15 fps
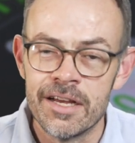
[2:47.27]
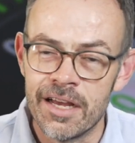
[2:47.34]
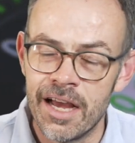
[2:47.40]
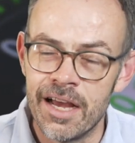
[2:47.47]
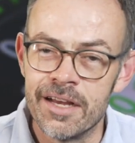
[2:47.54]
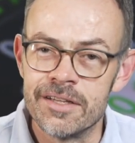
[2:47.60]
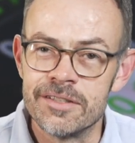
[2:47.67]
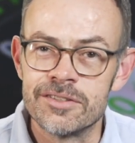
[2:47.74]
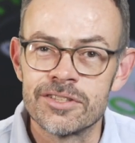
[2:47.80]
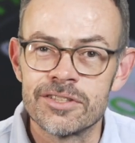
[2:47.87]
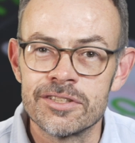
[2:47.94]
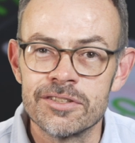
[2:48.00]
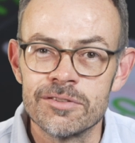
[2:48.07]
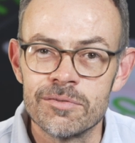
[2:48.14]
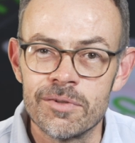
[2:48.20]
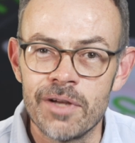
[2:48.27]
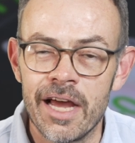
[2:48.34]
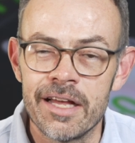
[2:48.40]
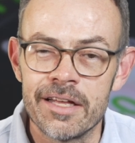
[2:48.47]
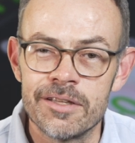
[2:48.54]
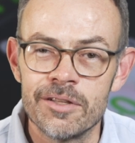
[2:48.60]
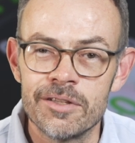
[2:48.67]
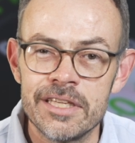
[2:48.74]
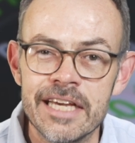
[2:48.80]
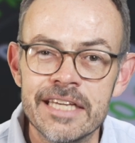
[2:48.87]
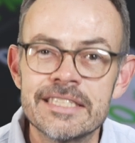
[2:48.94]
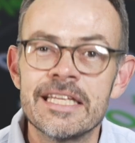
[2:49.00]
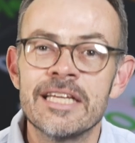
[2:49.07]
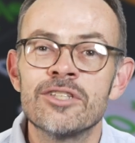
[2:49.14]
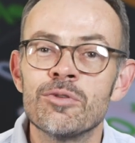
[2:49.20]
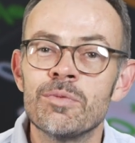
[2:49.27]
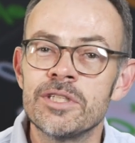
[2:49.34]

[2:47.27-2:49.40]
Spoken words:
the extent to